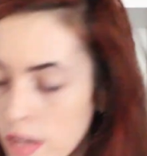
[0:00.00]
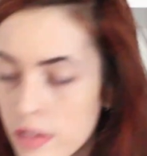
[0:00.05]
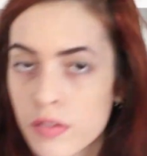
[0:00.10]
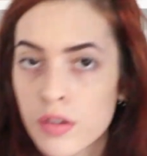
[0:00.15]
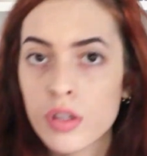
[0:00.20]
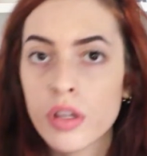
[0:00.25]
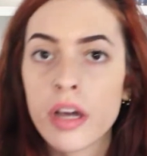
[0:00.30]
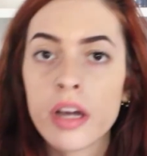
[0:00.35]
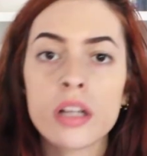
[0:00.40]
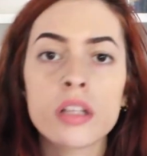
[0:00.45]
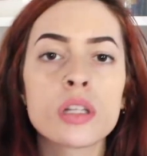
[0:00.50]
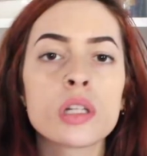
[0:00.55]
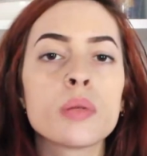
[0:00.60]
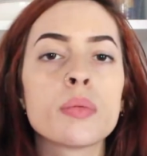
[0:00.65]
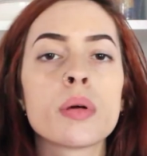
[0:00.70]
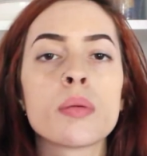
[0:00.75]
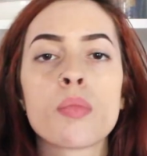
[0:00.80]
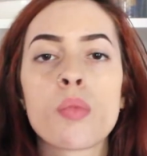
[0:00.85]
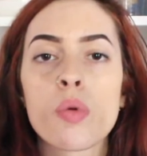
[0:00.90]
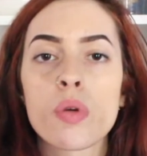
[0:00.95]
If you'd like a little
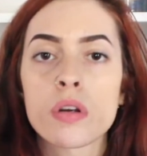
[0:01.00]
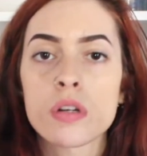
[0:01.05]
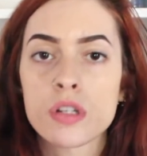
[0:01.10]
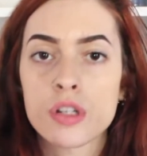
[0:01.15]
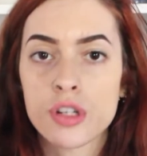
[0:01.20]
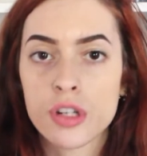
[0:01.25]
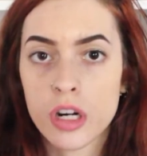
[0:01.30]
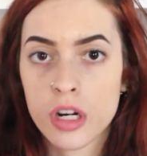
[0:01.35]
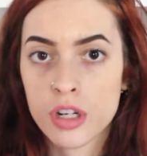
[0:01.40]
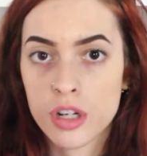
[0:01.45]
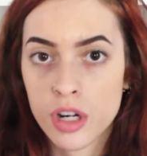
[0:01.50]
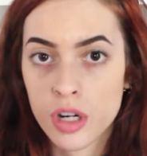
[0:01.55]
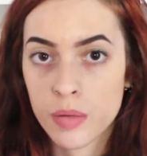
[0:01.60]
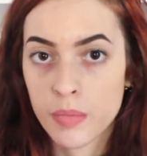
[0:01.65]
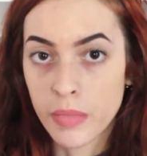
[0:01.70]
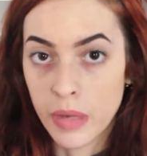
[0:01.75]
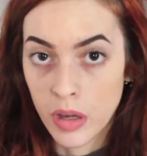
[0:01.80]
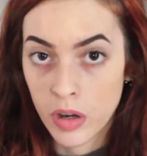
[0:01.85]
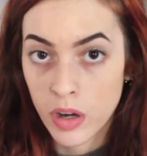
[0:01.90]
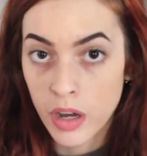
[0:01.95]
bit more structured
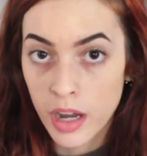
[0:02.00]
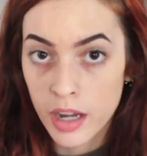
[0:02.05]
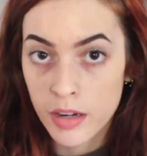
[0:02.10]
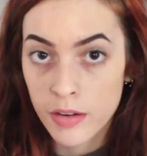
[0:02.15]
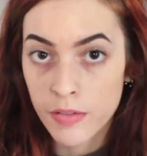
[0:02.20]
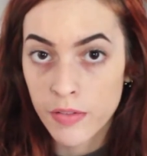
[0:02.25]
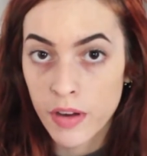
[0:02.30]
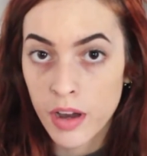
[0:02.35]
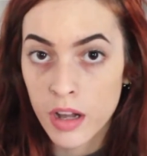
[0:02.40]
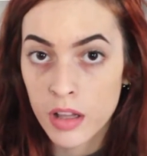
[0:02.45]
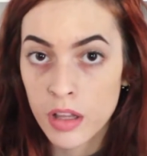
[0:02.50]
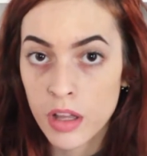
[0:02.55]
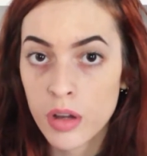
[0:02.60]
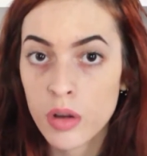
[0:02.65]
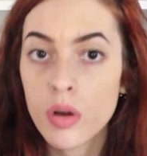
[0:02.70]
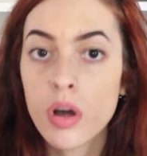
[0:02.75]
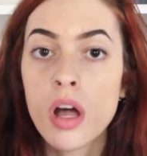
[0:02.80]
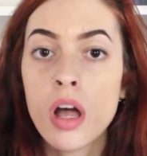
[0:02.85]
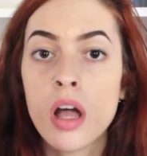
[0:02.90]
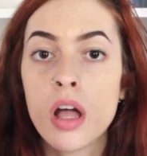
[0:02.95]
meal guide to
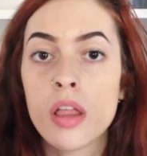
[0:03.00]
follow,